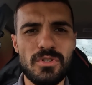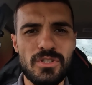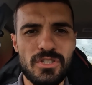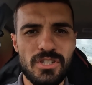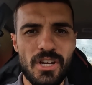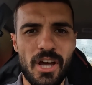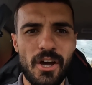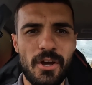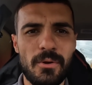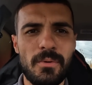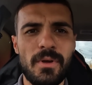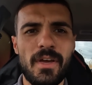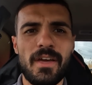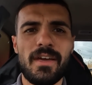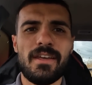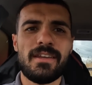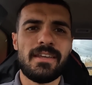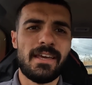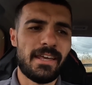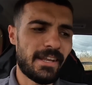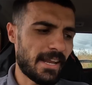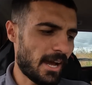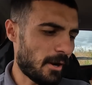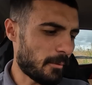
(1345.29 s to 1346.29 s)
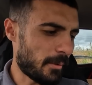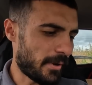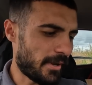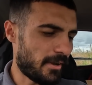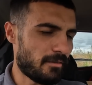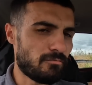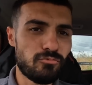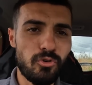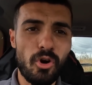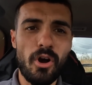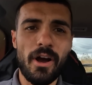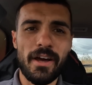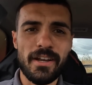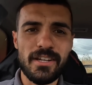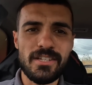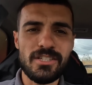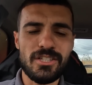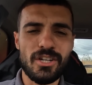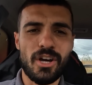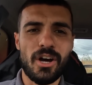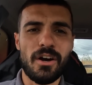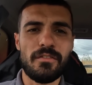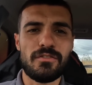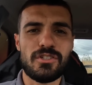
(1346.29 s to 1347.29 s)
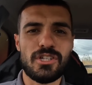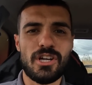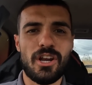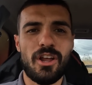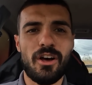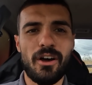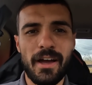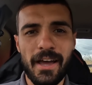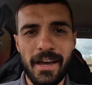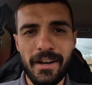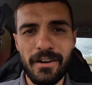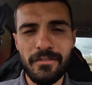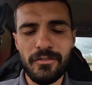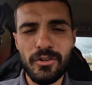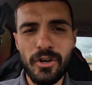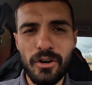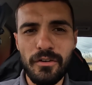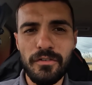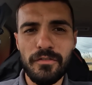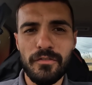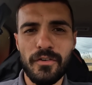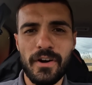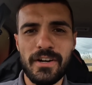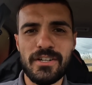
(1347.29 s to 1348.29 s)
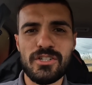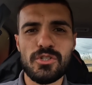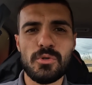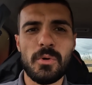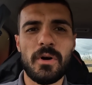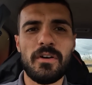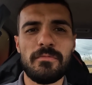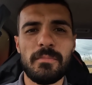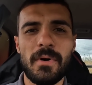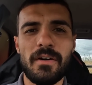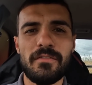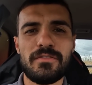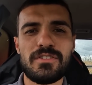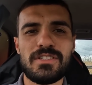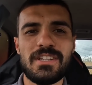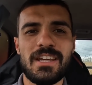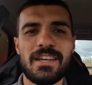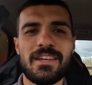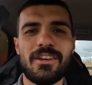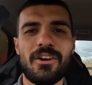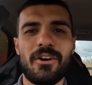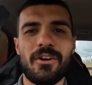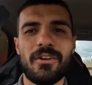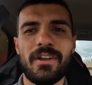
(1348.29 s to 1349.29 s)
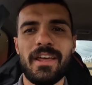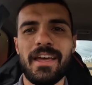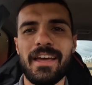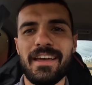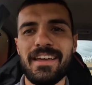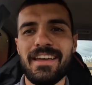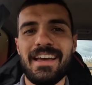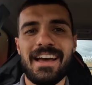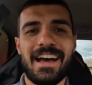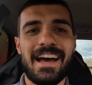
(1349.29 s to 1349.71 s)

So yeah, now we're right at the start of July and I've got a fresh 12-month ticket on it,